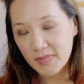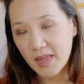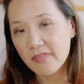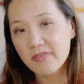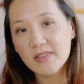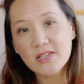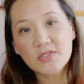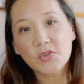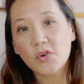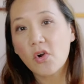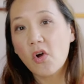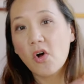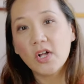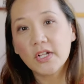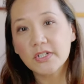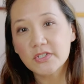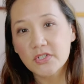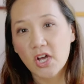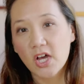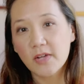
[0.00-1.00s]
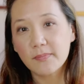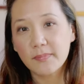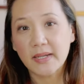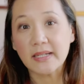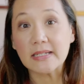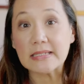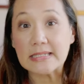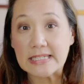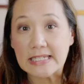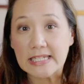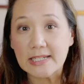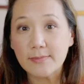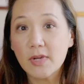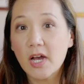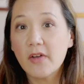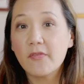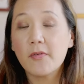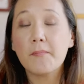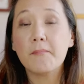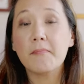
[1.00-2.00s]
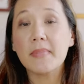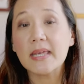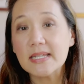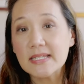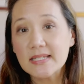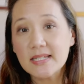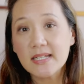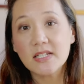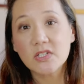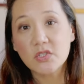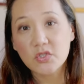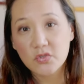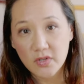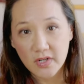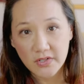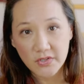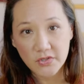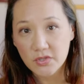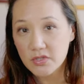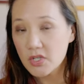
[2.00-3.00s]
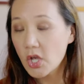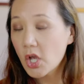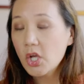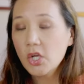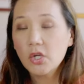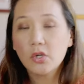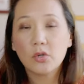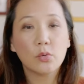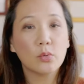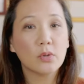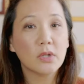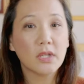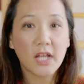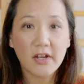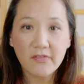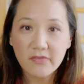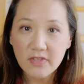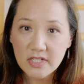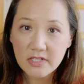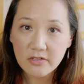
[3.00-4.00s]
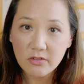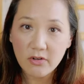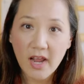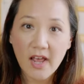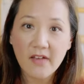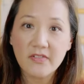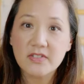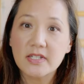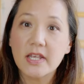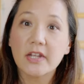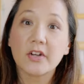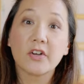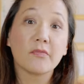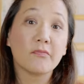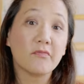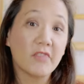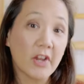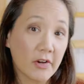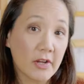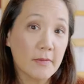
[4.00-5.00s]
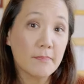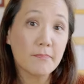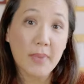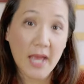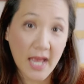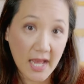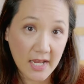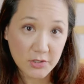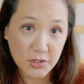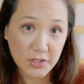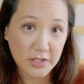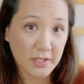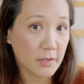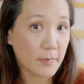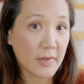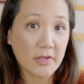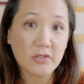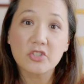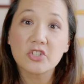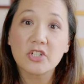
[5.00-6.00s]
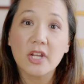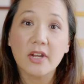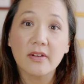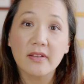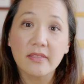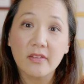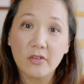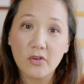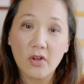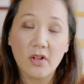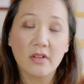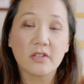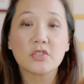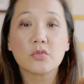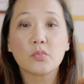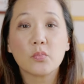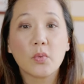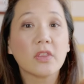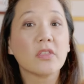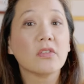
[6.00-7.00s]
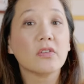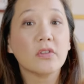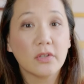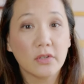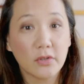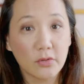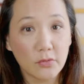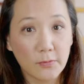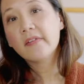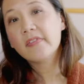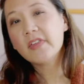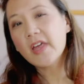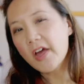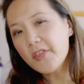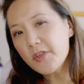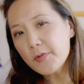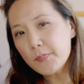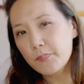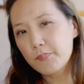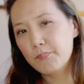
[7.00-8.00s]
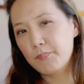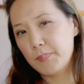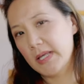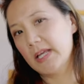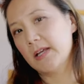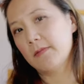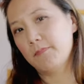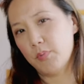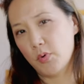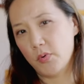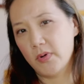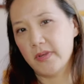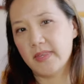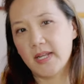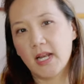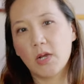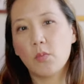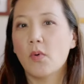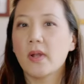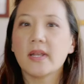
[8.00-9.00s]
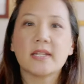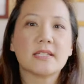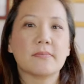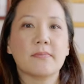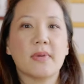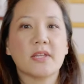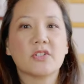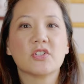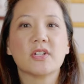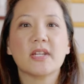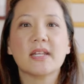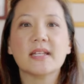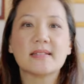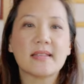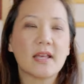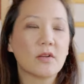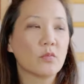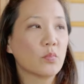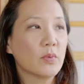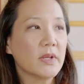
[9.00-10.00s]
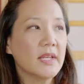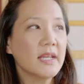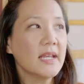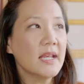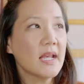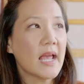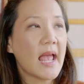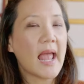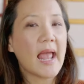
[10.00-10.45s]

And these are all taught by a team of amazing instructors who love these crafts and are very passionate about sharing their knowledge with you. The other big point that I wanted to mention is that we